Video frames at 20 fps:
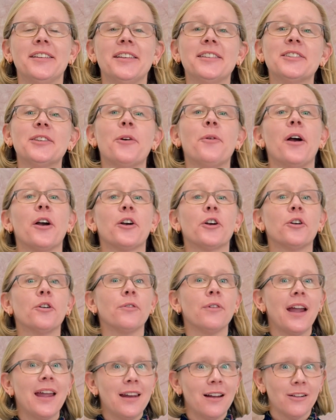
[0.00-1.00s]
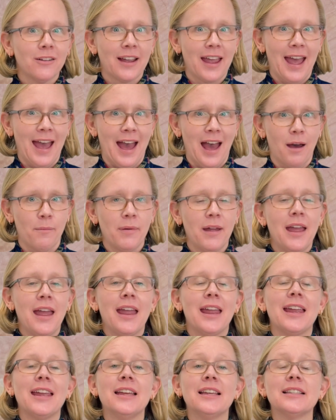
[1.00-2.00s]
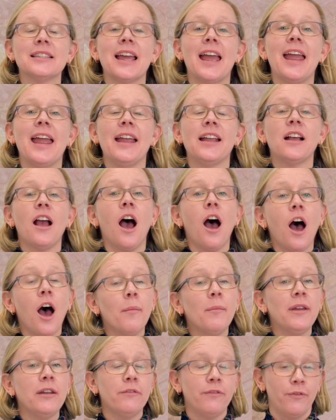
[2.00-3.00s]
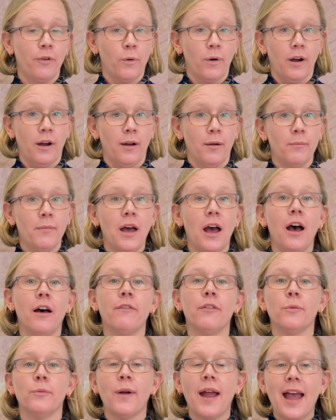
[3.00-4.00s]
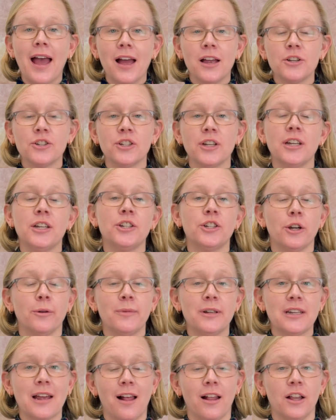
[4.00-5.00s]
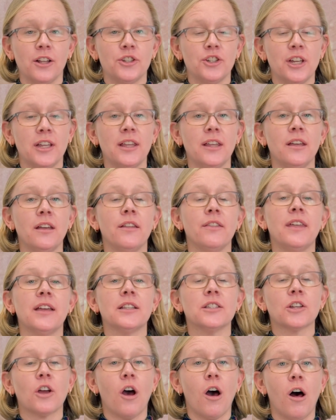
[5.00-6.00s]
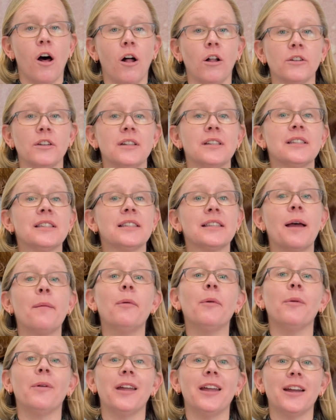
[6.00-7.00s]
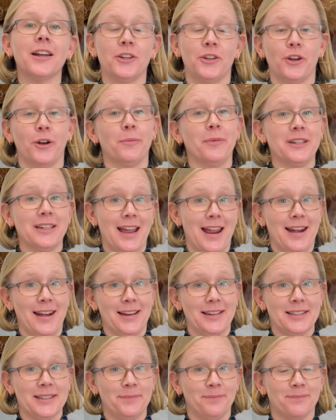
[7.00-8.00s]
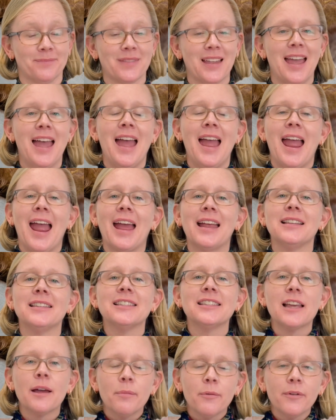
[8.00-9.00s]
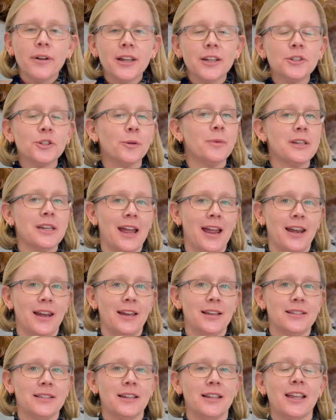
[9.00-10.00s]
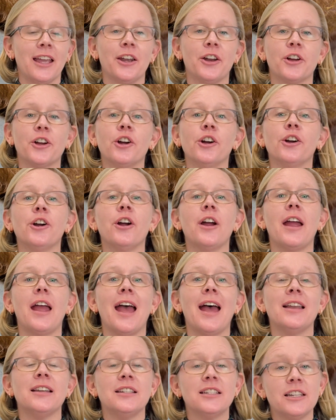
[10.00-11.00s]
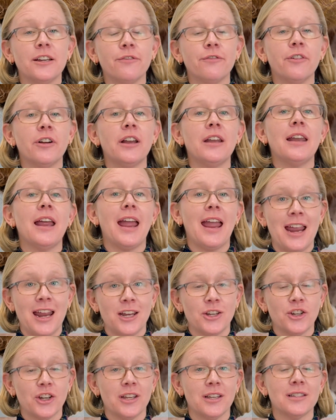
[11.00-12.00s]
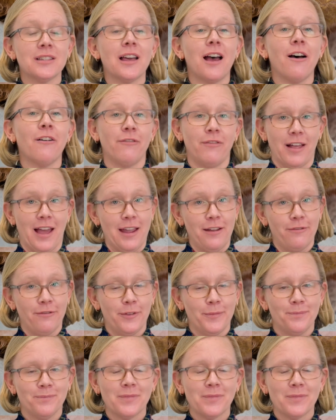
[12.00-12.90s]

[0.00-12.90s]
So cradle cap is a common form of a rash in dermatology that's called seborrheic dermatitis. And seborrheic dermatitis can occur at different ages of life.